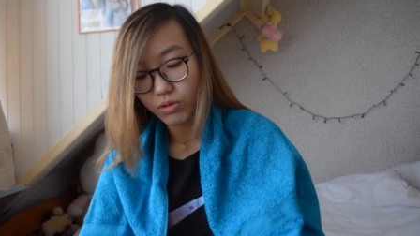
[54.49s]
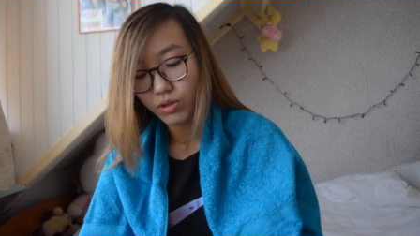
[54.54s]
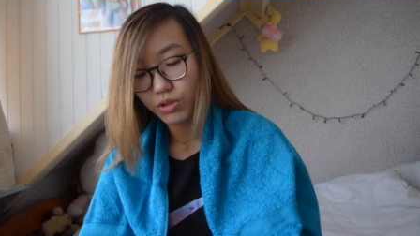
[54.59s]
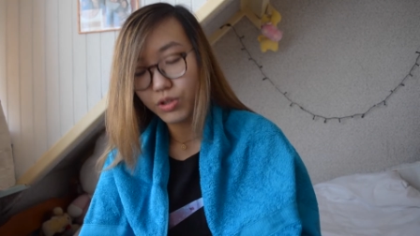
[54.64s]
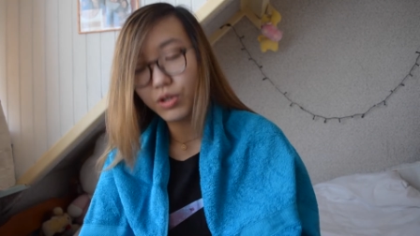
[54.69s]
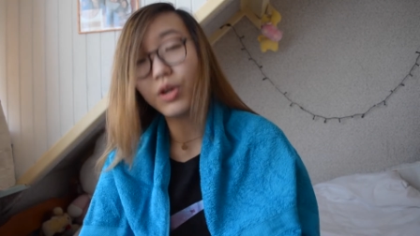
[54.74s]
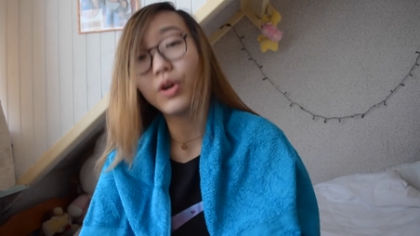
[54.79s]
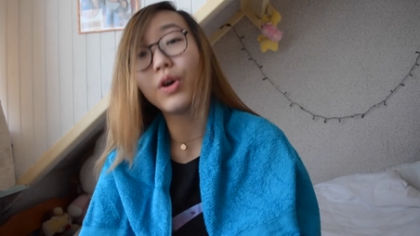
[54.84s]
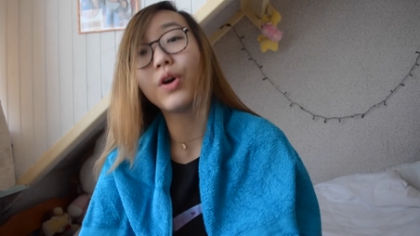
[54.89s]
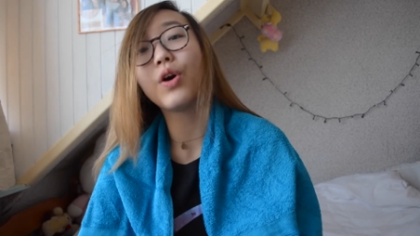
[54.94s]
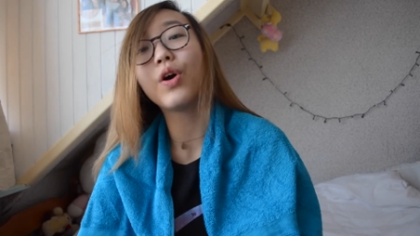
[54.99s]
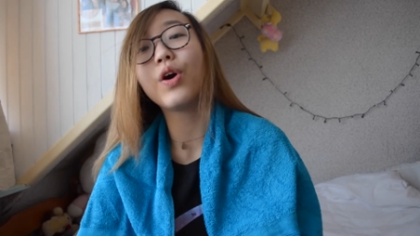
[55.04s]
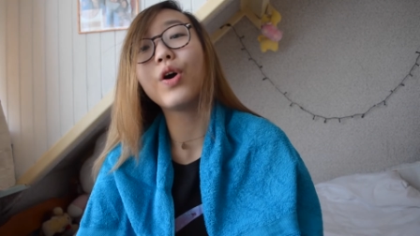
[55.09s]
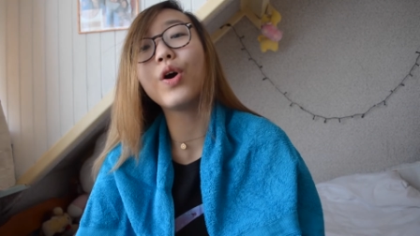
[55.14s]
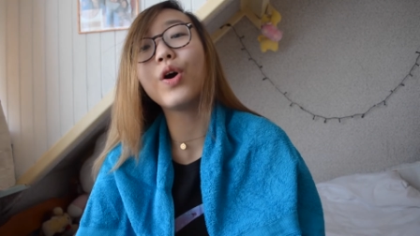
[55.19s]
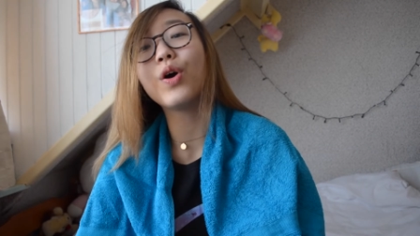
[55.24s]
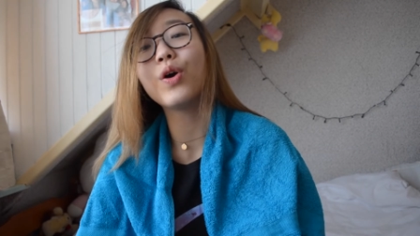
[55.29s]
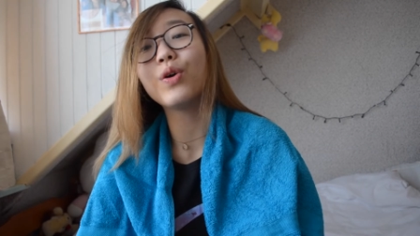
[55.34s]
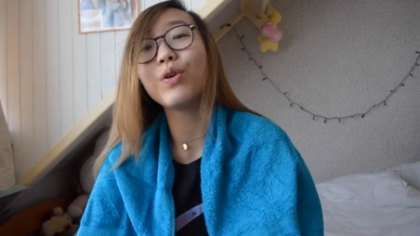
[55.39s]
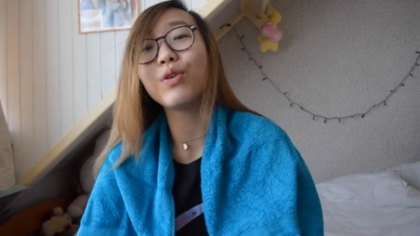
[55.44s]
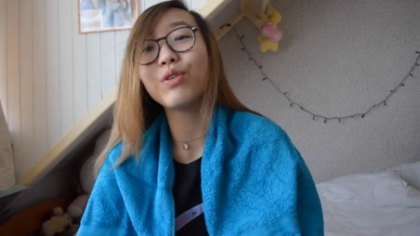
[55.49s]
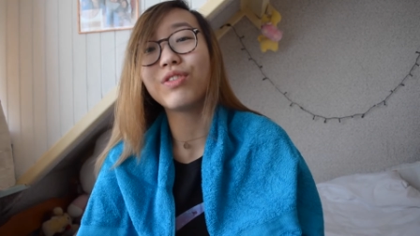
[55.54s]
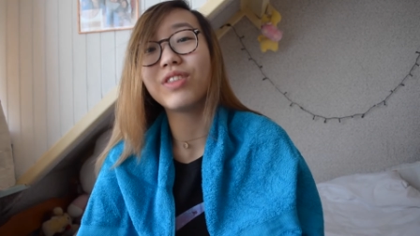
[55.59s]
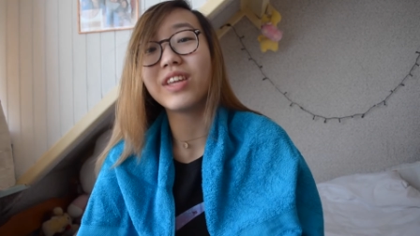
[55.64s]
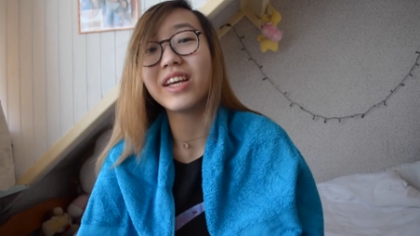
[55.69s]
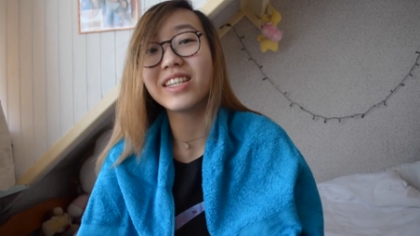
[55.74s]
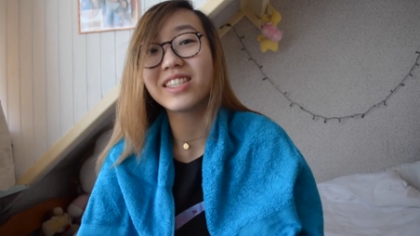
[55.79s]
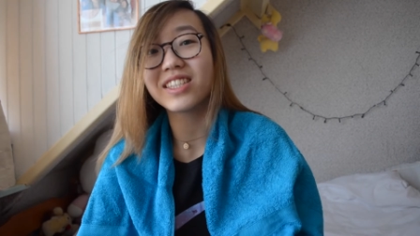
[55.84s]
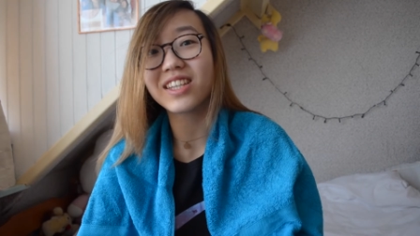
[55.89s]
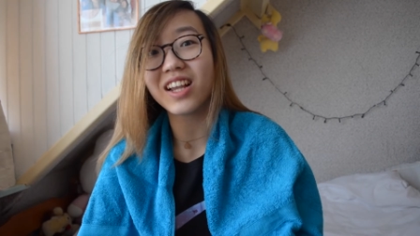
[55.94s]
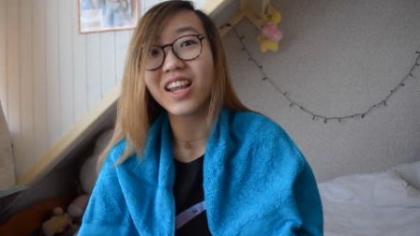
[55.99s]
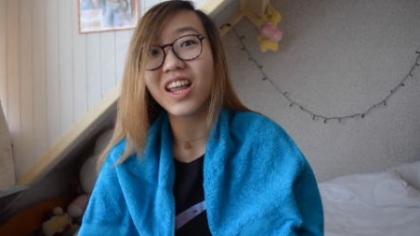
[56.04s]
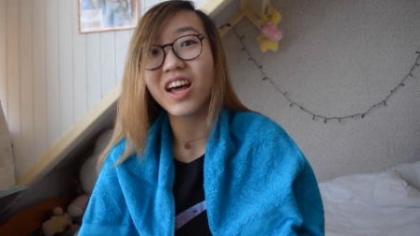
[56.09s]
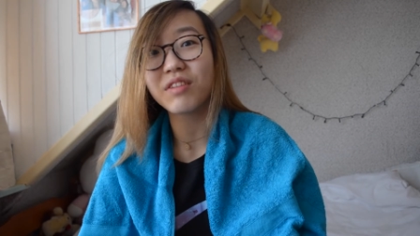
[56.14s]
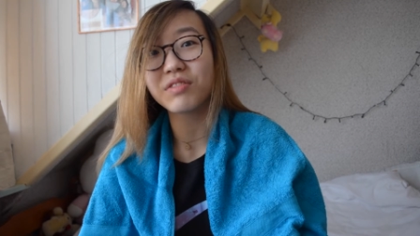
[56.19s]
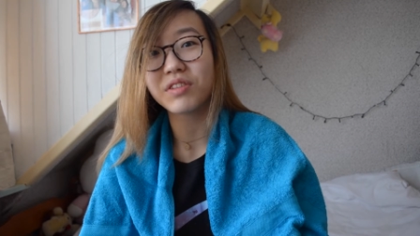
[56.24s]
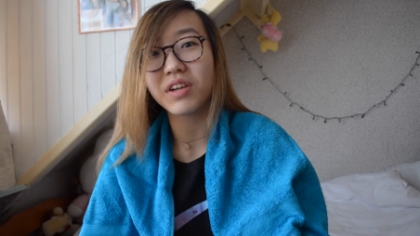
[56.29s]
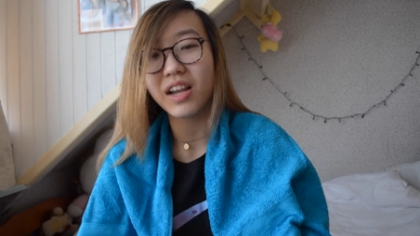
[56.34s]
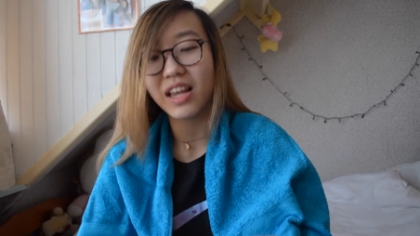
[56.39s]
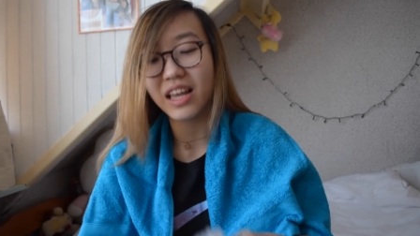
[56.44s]
dude, these
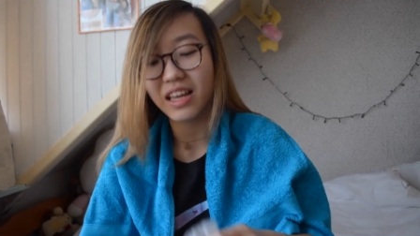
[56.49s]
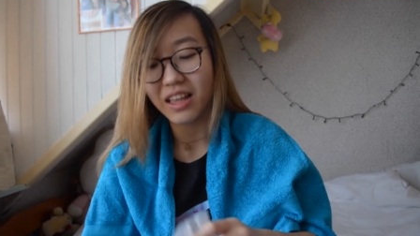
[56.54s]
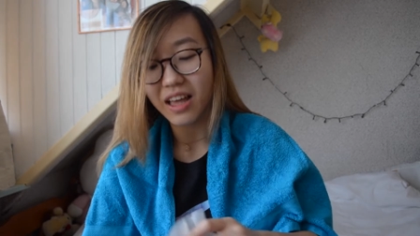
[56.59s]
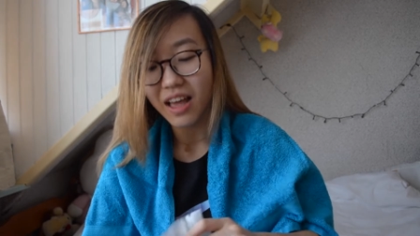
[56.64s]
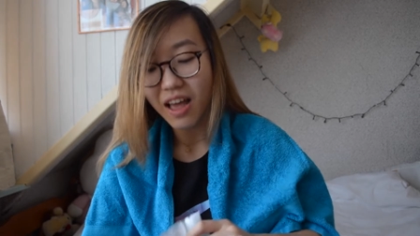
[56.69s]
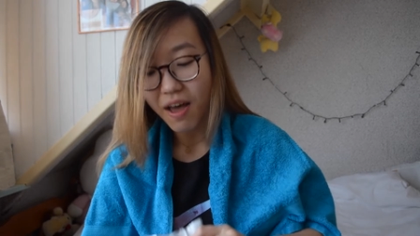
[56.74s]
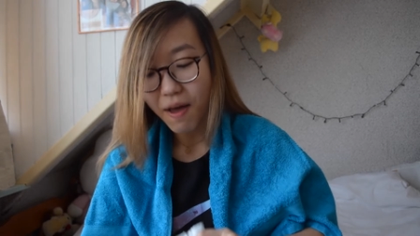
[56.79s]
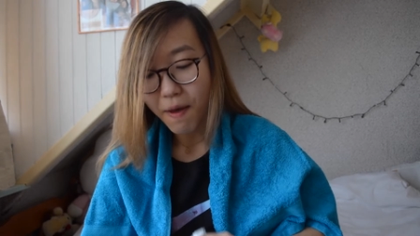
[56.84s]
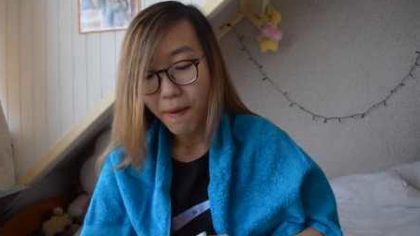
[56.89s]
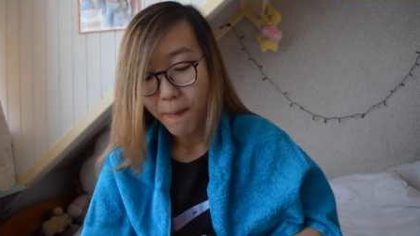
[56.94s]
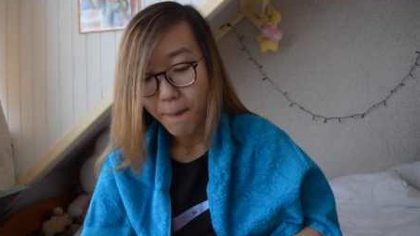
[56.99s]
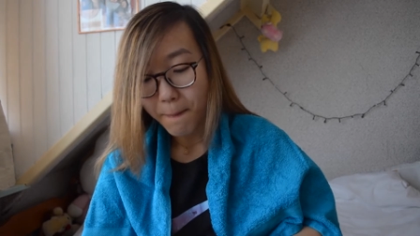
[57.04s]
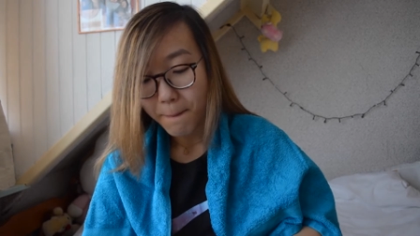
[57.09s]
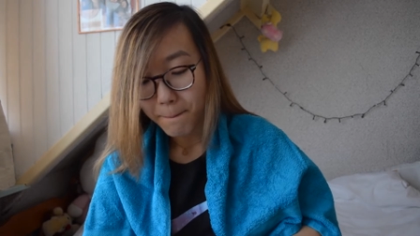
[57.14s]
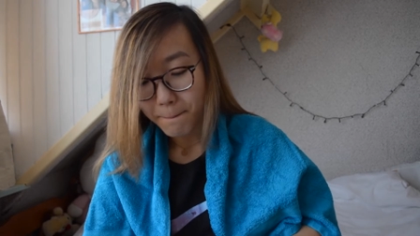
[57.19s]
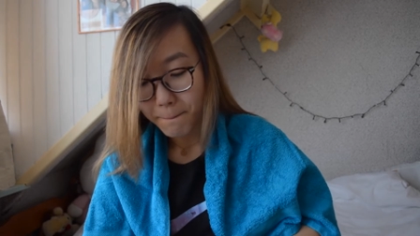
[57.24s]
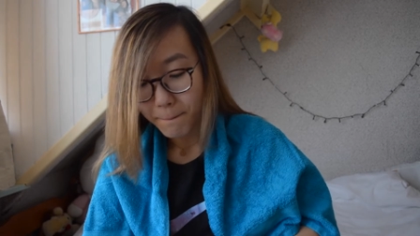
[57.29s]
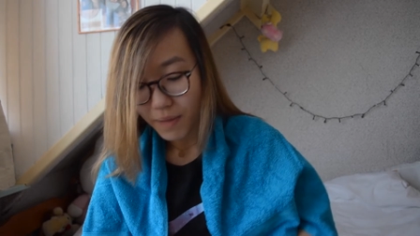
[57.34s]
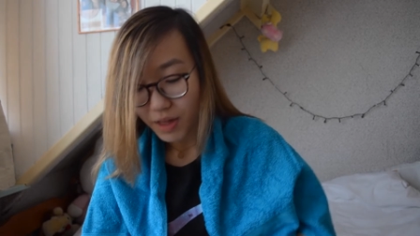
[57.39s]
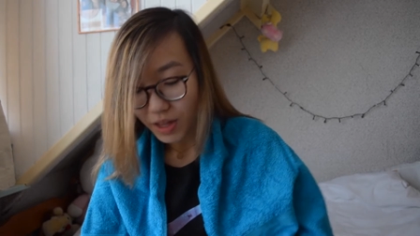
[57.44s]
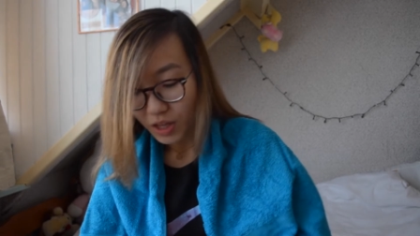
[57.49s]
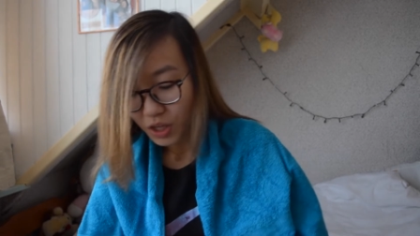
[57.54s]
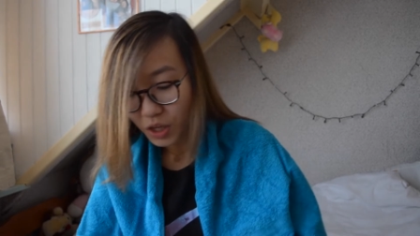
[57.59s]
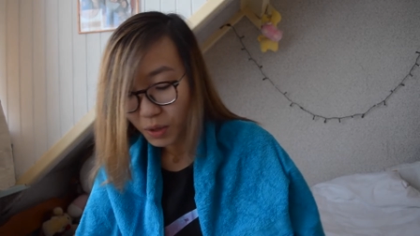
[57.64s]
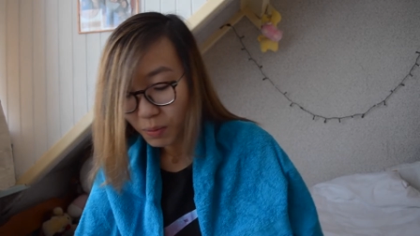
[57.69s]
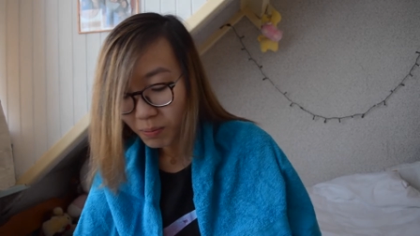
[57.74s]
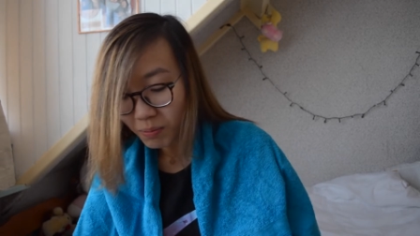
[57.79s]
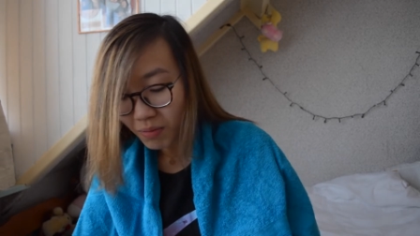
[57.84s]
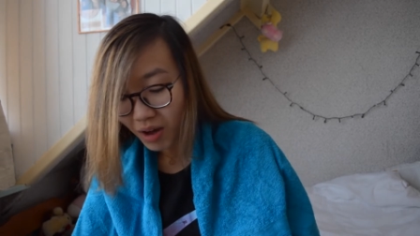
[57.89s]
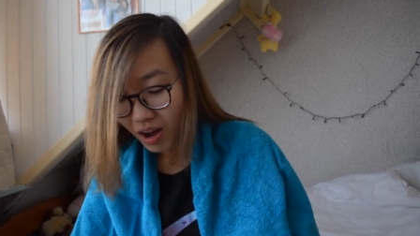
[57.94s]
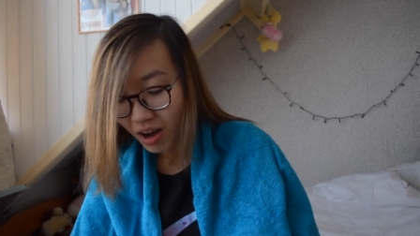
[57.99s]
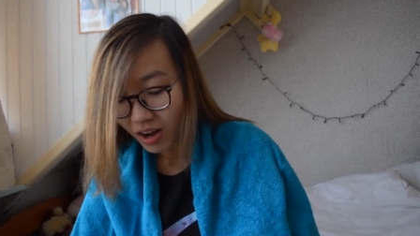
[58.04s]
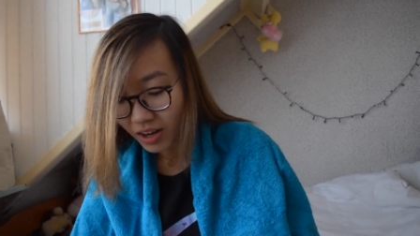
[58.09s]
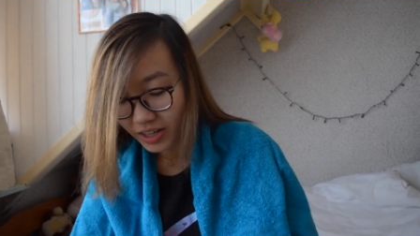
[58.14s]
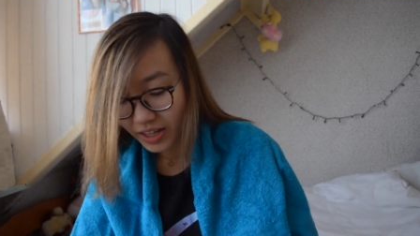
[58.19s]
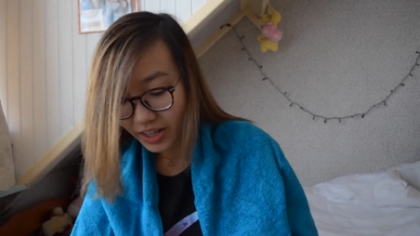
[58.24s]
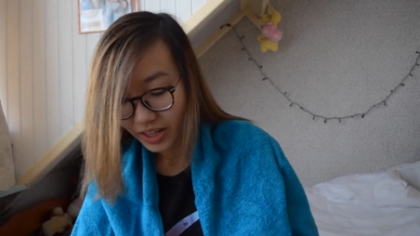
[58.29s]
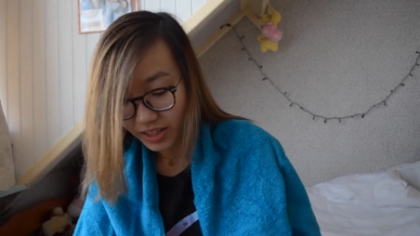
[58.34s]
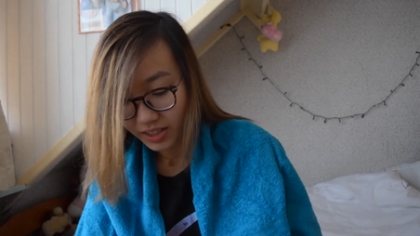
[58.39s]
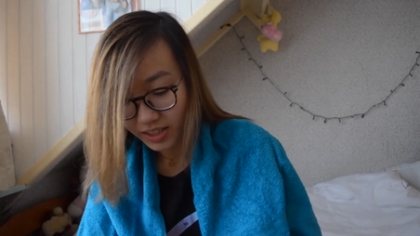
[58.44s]
gloves are like
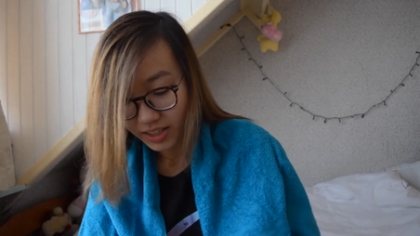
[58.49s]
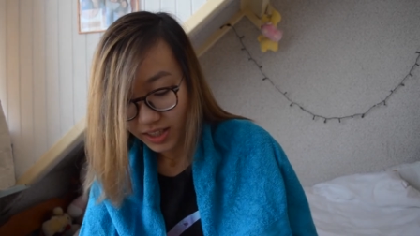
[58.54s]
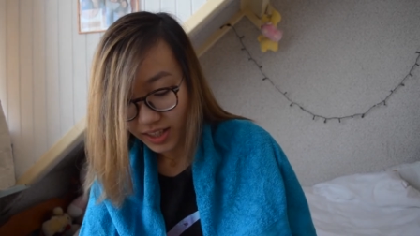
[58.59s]
humongous.